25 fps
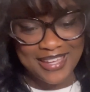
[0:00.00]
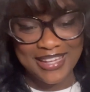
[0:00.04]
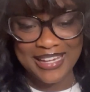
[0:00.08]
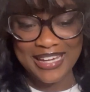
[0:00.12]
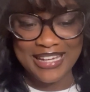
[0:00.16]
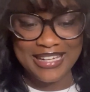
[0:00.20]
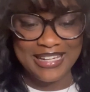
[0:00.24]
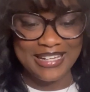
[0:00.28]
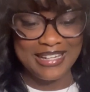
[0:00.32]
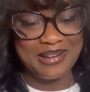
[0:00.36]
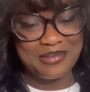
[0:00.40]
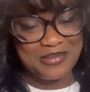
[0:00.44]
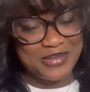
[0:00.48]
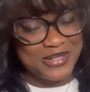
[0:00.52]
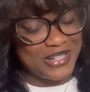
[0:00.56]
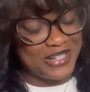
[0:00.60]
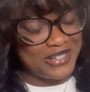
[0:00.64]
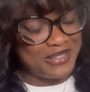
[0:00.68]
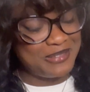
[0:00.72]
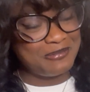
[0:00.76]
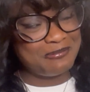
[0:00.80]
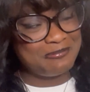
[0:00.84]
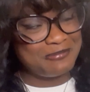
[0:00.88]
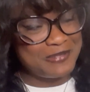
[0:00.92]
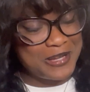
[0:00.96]
He did. I'm
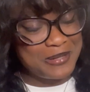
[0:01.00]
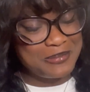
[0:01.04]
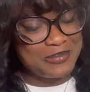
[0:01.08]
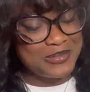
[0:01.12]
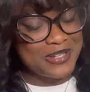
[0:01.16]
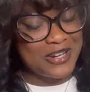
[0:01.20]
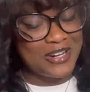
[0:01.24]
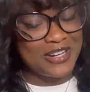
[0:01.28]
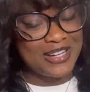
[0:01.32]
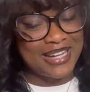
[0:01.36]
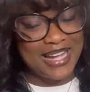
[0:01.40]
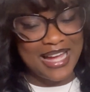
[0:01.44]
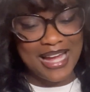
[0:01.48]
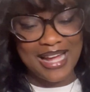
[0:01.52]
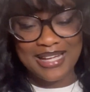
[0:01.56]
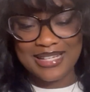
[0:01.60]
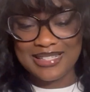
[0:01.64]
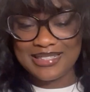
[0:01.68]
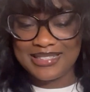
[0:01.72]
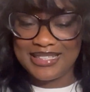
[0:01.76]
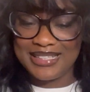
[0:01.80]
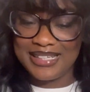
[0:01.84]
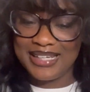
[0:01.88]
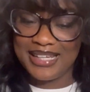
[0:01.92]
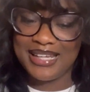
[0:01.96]
sorry,
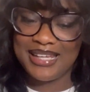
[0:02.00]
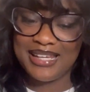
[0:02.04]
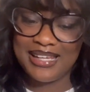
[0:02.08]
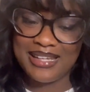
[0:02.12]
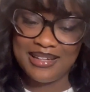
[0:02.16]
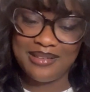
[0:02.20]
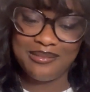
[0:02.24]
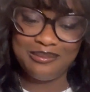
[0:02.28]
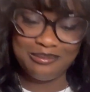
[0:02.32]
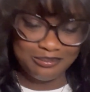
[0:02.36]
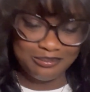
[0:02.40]
guys. He did.